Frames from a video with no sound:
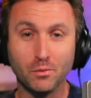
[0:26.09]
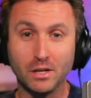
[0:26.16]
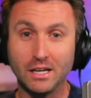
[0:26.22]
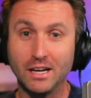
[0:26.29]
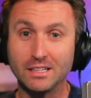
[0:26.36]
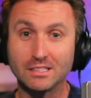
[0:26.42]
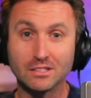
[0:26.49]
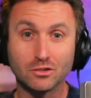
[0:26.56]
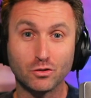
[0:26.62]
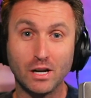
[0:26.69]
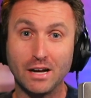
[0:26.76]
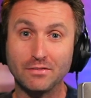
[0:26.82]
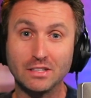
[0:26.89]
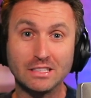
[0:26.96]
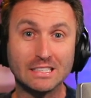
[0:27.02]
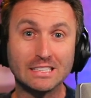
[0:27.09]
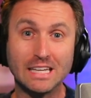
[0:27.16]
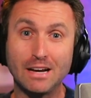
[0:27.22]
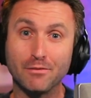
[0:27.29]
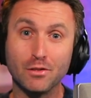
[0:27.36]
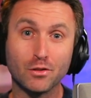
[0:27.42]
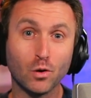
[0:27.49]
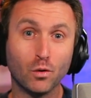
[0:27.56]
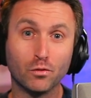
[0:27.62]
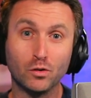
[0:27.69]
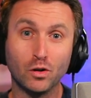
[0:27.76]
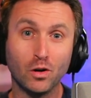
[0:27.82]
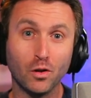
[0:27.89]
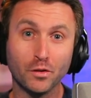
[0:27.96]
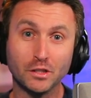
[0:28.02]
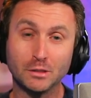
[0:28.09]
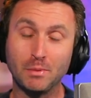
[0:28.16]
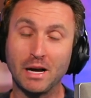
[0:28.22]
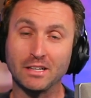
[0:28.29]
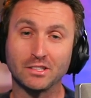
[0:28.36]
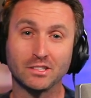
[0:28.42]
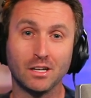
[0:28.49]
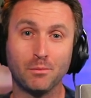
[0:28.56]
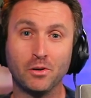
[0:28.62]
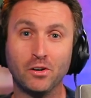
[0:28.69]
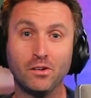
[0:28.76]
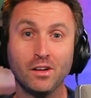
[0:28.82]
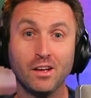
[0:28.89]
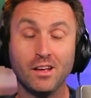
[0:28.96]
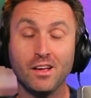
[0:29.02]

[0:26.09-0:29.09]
When he got drafted 7th overall this past summer,